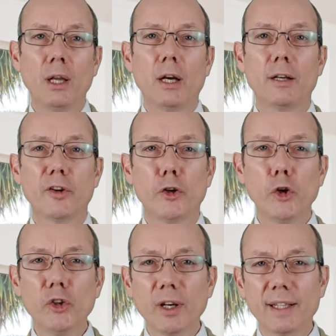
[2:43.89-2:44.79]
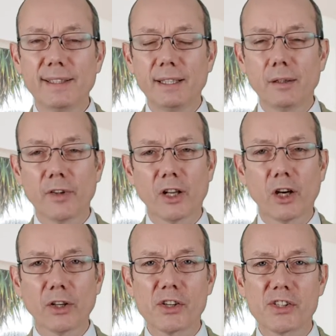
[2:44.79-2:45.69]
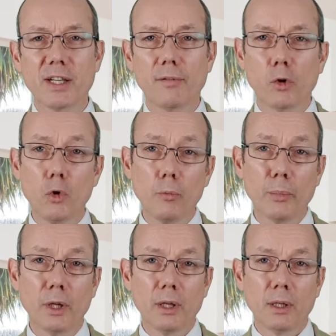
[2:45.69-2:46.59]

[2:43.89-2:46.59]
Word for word: and have a good idea of the current state of the home